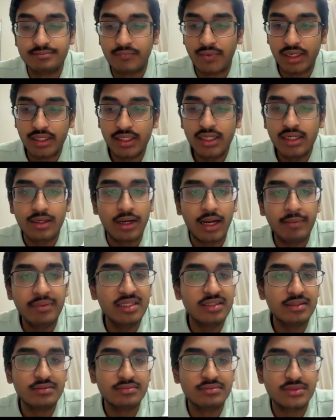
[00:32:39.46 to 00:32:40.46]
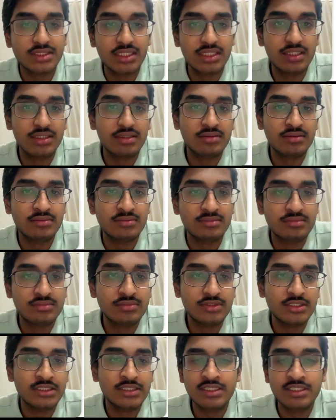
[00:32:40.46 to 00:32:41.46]
Yeah, I mean,
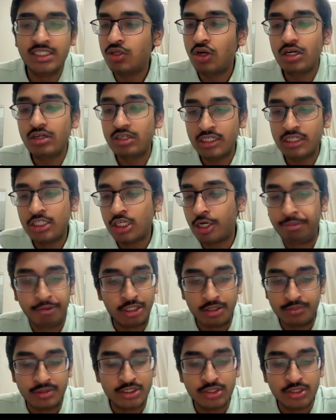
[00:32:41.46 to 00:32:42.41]
they're not interpretable.